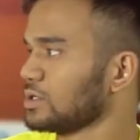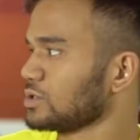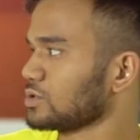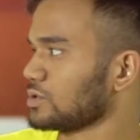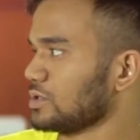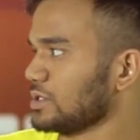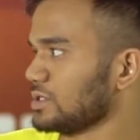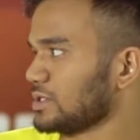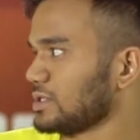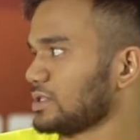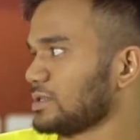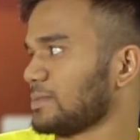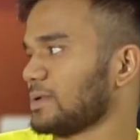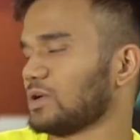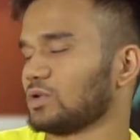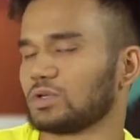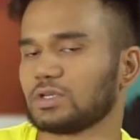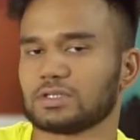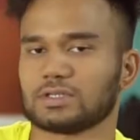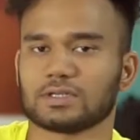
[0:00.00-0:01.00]
So this is
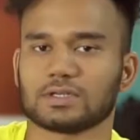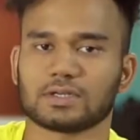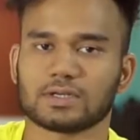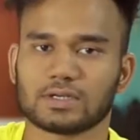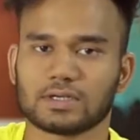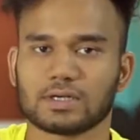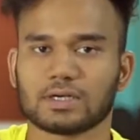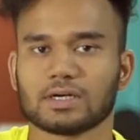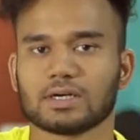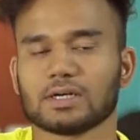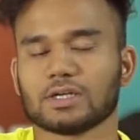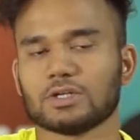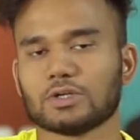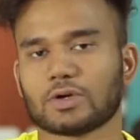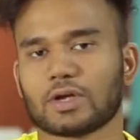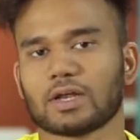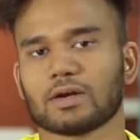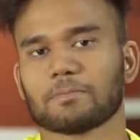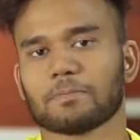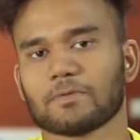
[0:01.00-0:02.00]
about it. You
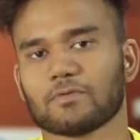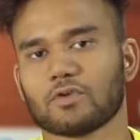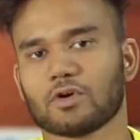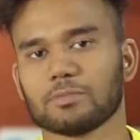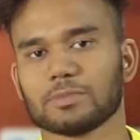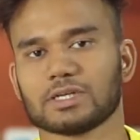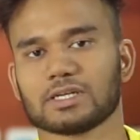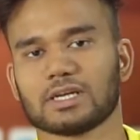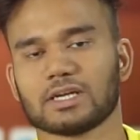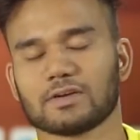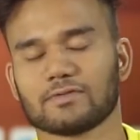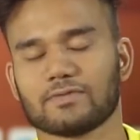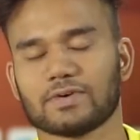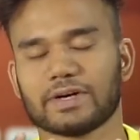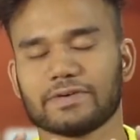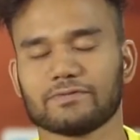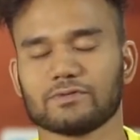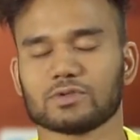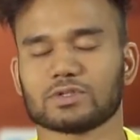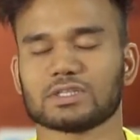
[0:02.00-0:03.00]
can perform it like
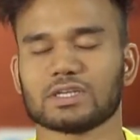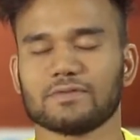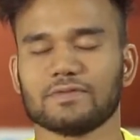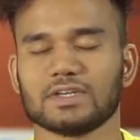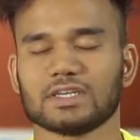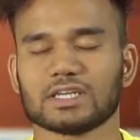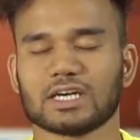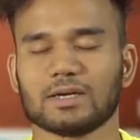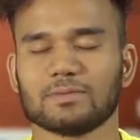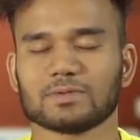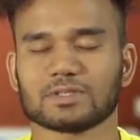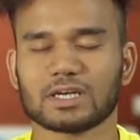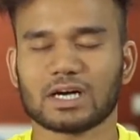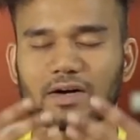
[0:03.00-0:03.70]
five to seven times.